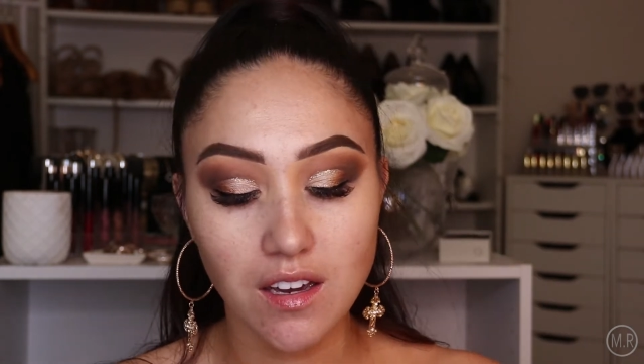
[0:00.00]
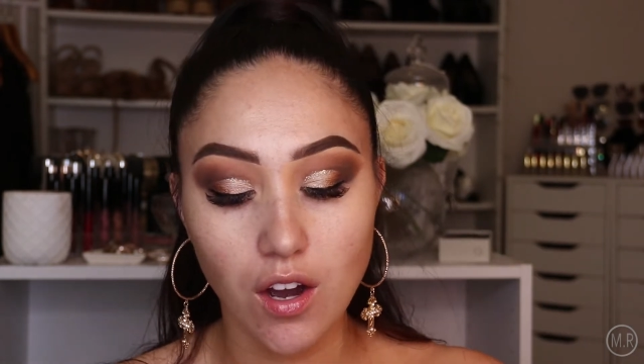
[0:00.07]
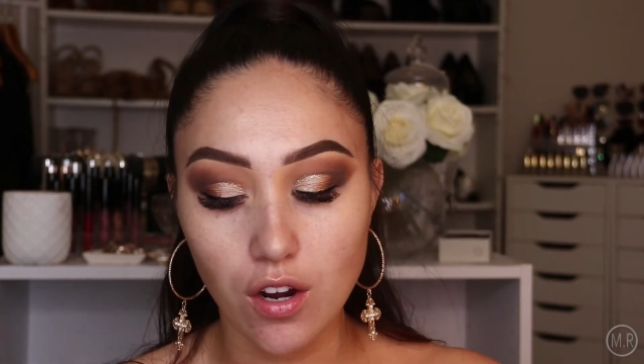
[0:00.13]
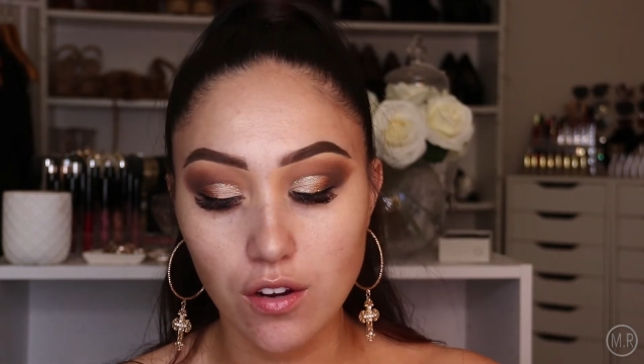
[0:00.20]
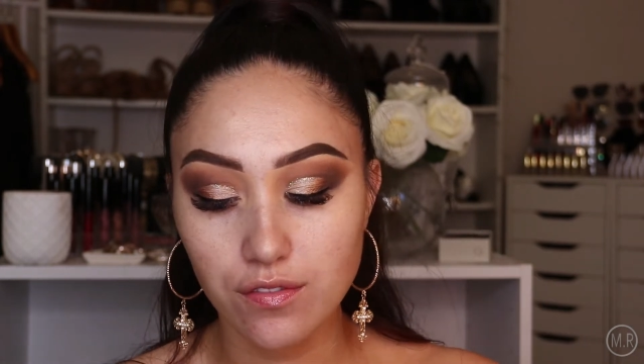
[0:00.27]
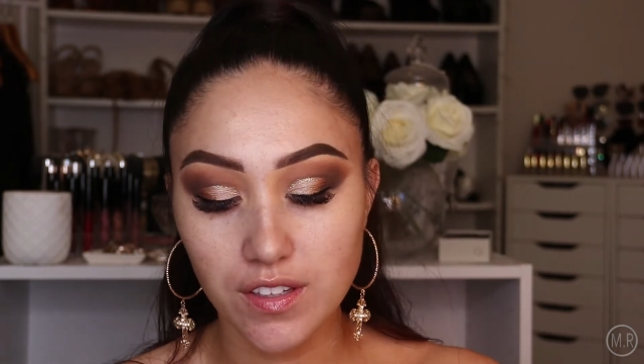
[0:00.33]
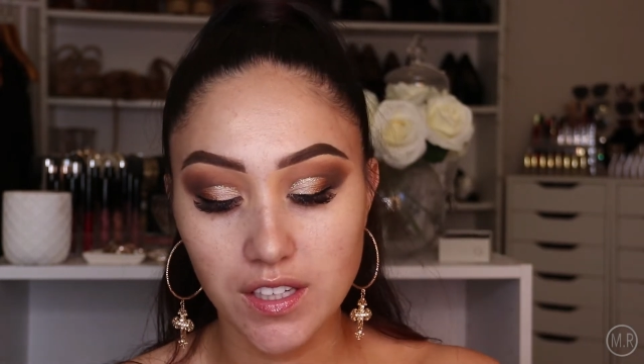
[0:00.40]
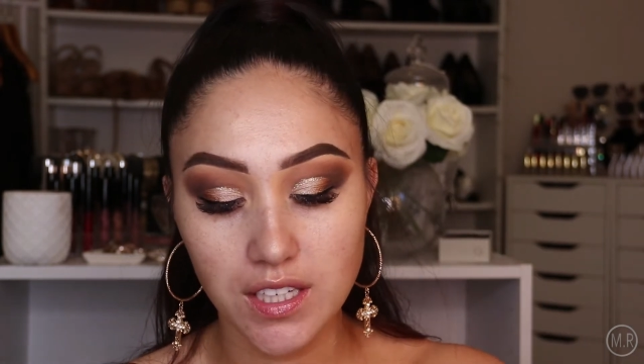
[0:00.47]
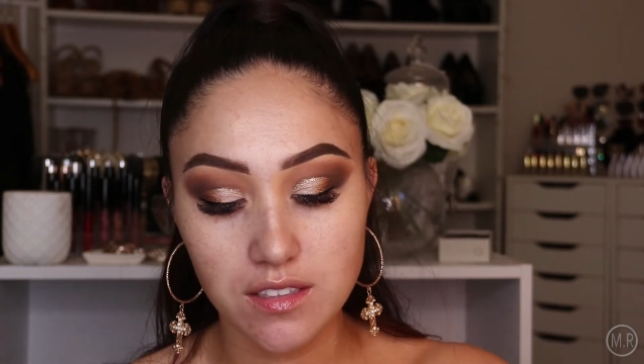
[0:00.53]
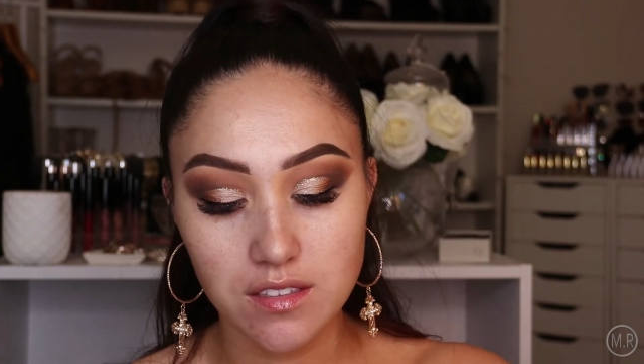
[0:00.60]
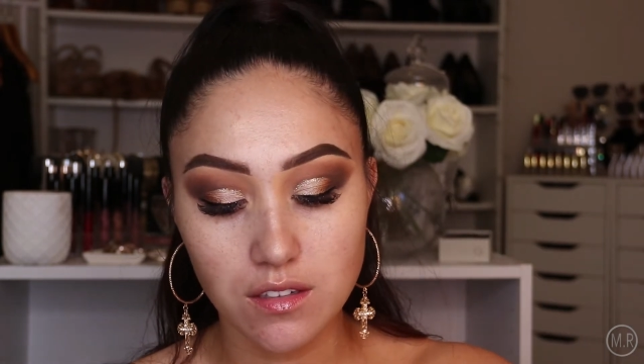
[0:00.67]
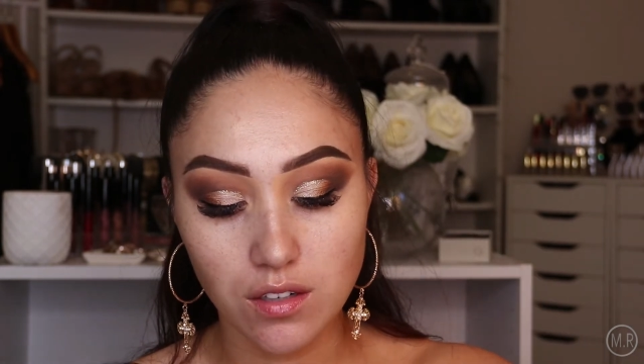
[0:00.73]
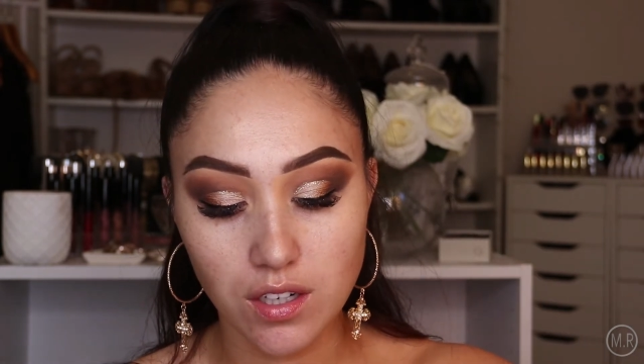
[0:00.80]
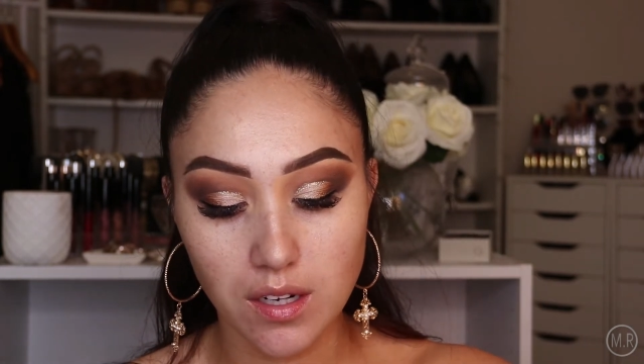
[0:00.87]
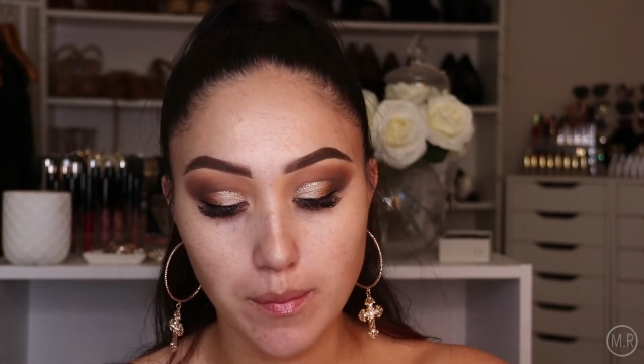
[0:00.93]
Hopefully it's
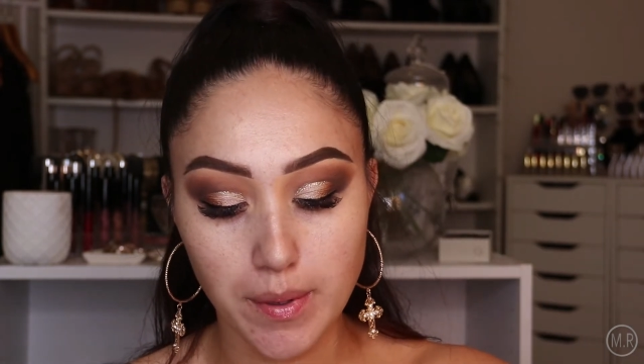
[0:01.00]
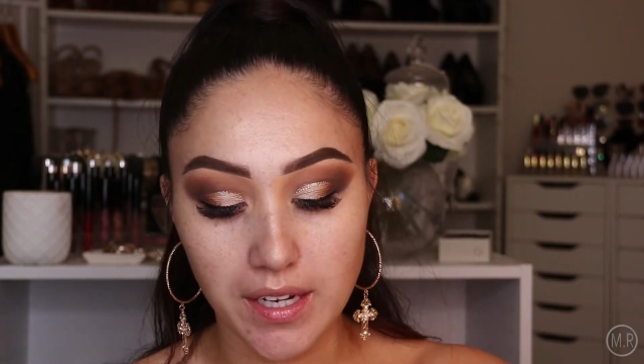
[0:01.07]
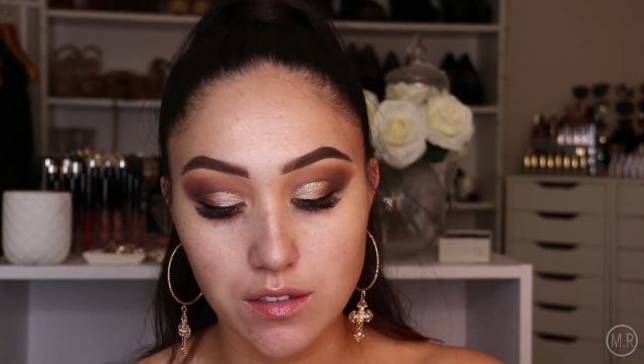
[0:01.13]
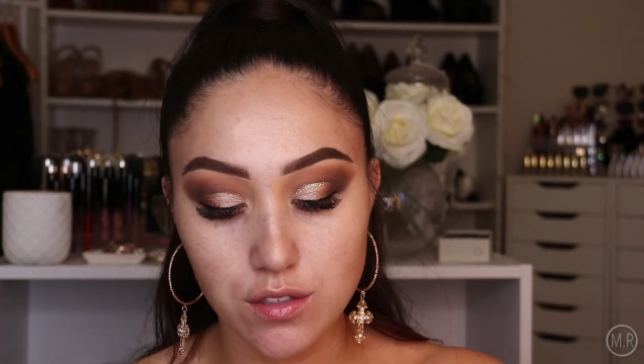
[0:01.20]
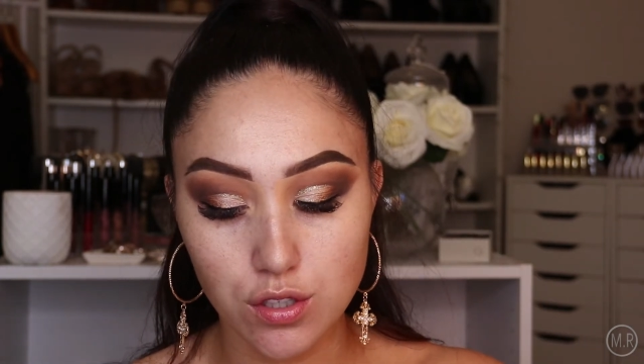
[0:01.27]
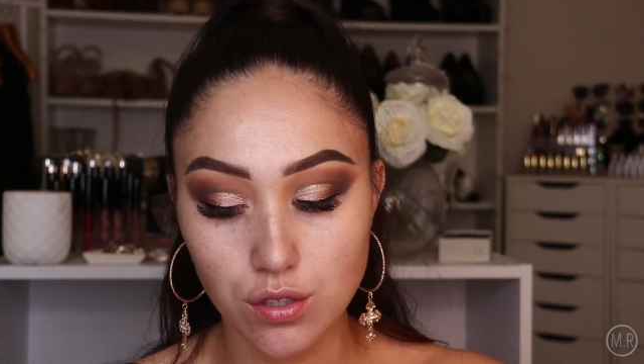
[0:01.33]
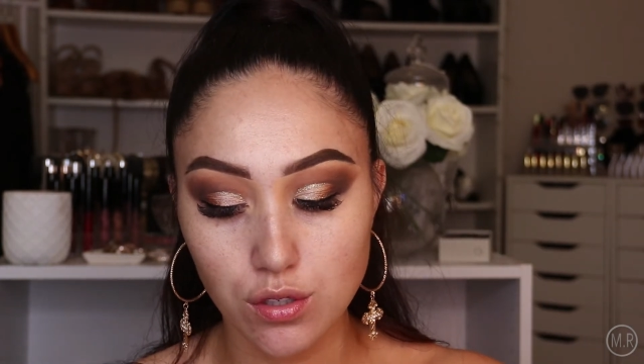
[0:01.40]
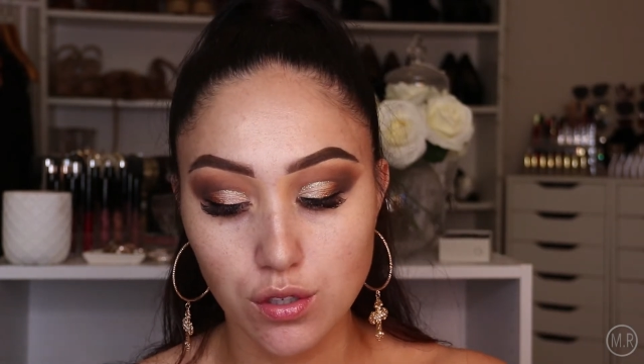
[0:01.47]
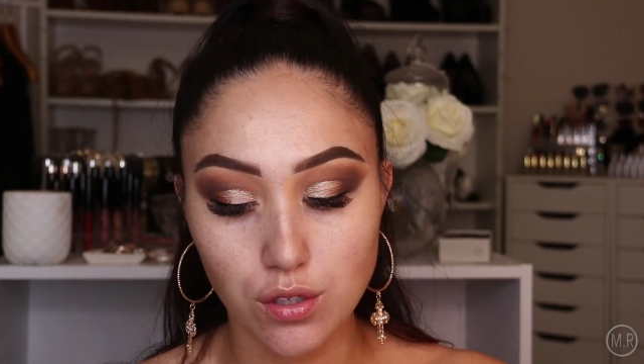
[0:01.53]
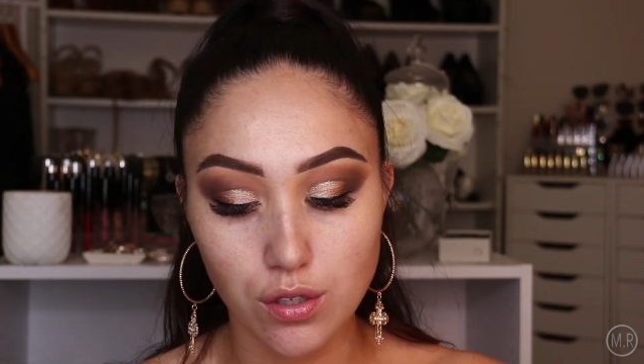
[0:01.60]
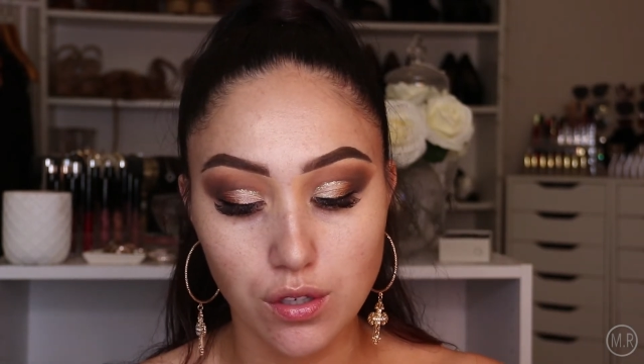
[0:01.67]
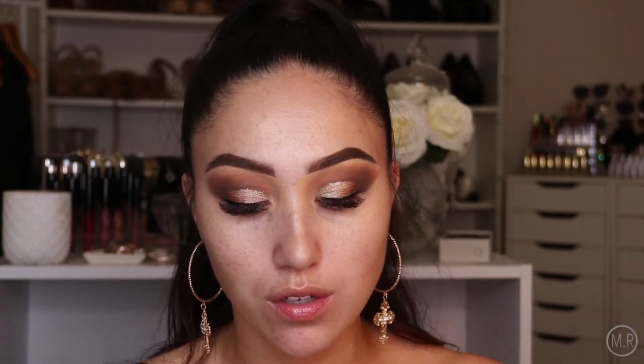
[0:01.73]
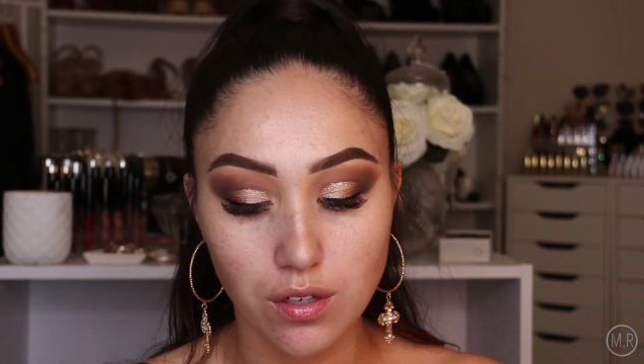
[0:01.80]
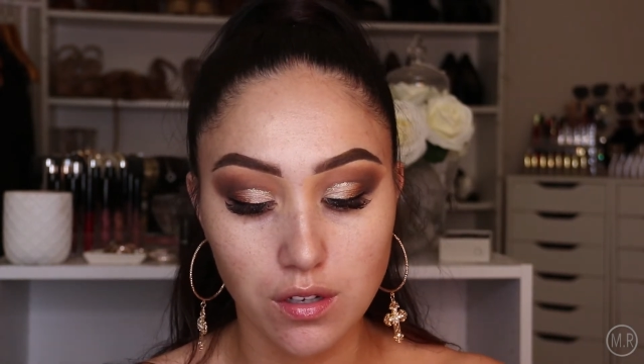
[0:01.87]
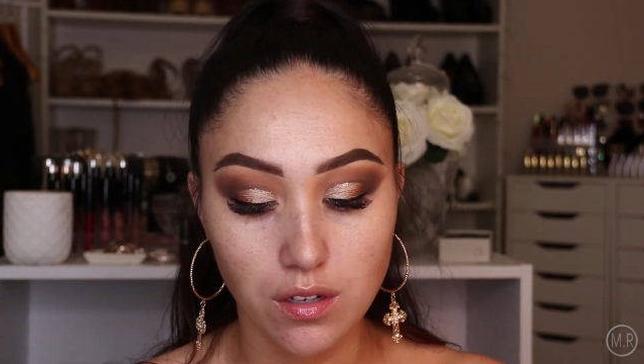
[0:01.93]
not going to be too